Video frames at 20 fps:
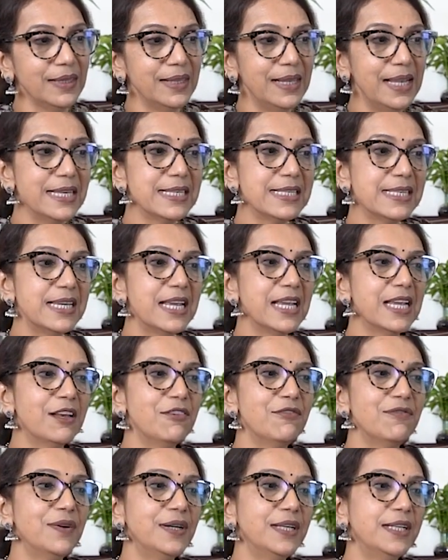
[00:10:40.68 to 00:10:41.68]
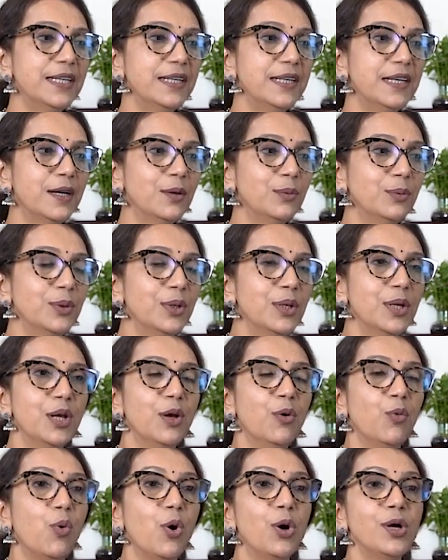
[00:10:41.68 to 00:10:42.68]
Let's take it further now.
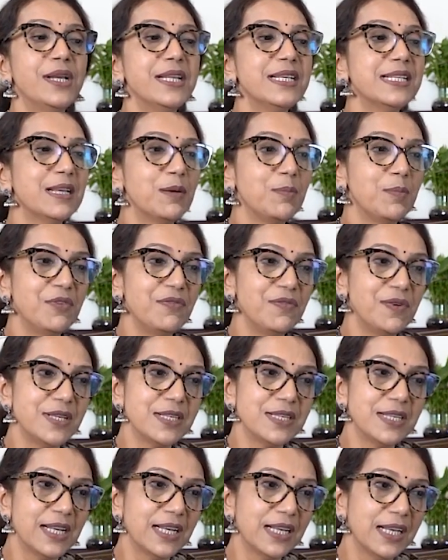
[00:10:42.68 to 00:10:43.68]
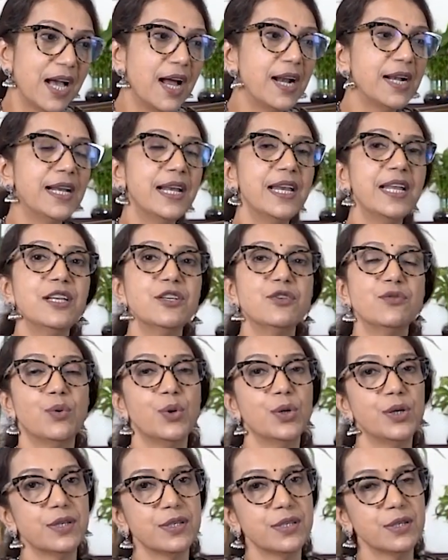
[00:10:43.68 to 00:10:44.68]
What is epiphyseal cartilage?
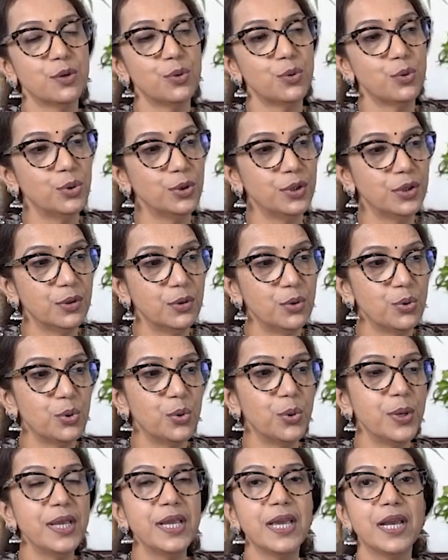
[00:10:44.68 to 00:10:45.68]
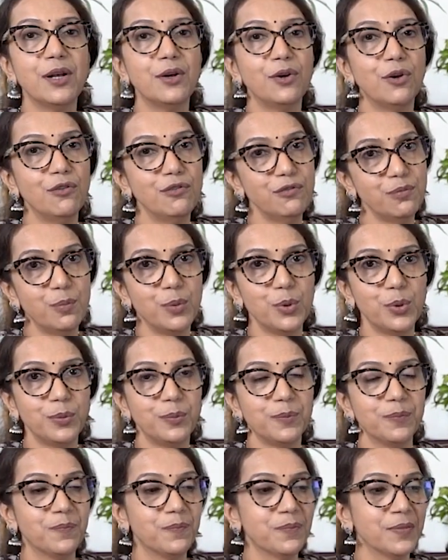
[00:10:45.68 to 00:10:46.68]
What is growing end of bone?
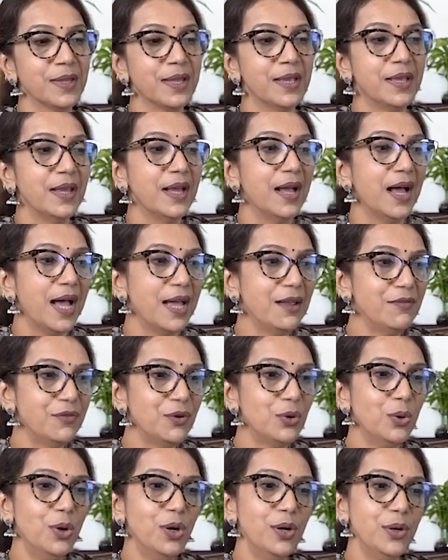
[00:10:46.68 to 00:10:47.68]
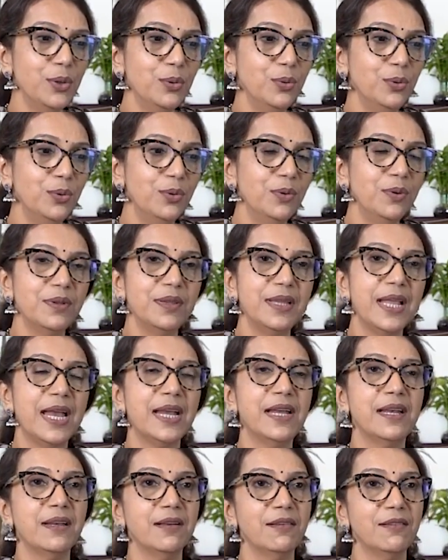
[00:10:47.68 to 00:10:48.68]
I've told you
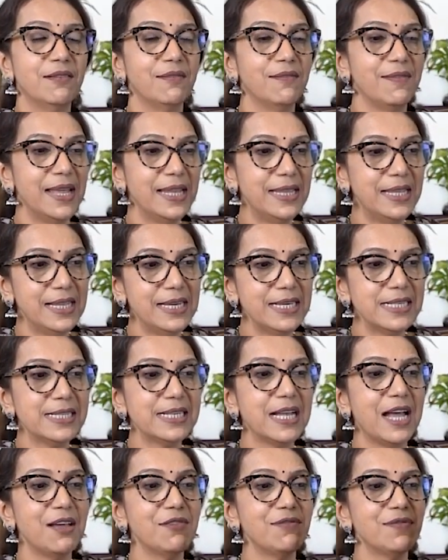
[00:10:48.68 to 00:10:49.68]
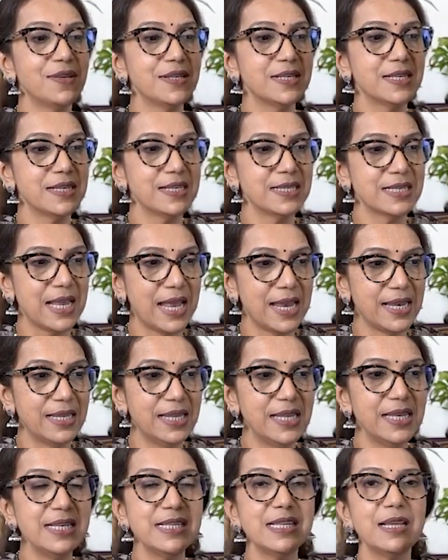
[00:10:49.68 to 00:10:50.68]
that when there is diaphysis and
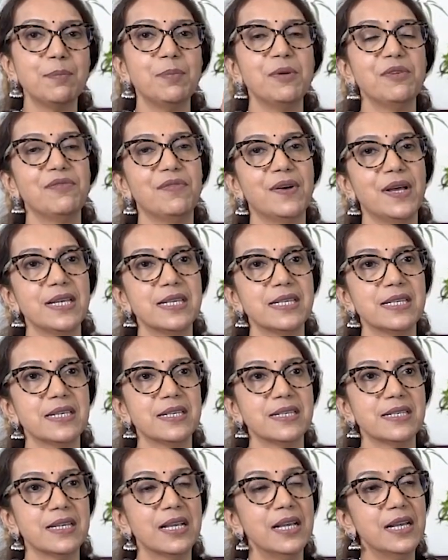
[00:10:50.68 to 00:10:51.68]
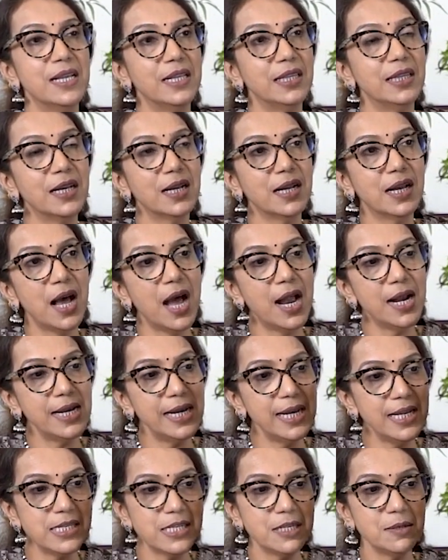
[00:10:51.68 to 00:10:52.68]
there is epiphysis, the
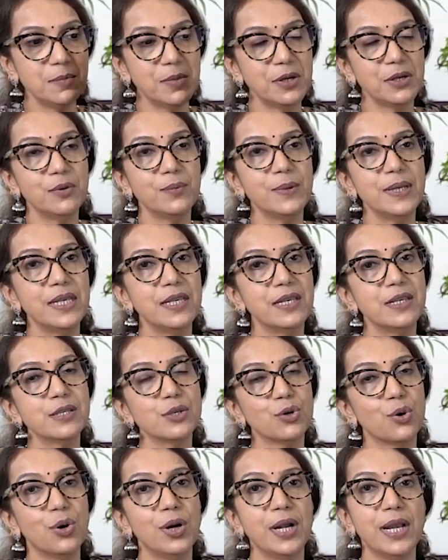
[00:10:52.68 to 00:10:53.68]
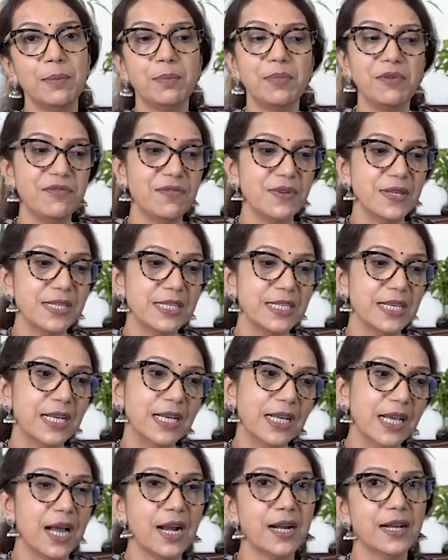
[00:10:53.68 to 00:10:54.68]
cartilage in between is called
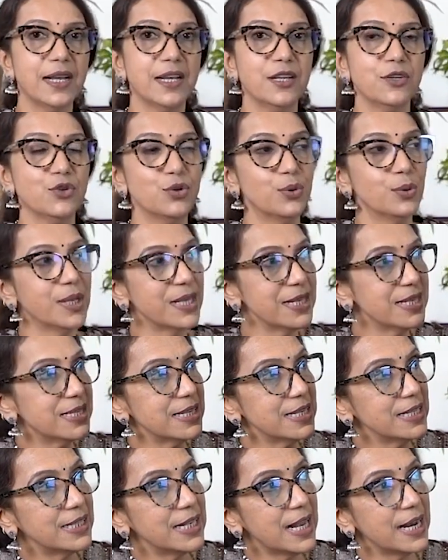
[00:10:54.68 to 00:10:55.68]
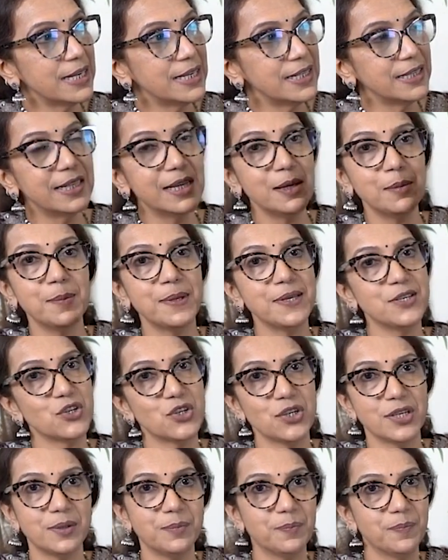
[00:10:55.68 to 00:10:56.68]
epiphyseal cartilage. You can see that in the image
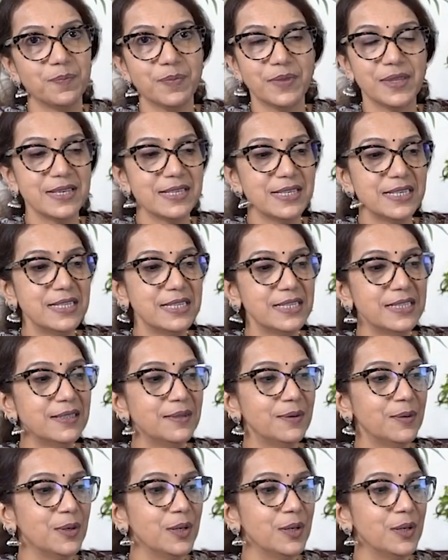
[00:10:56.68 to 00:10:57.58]
here, isn't it?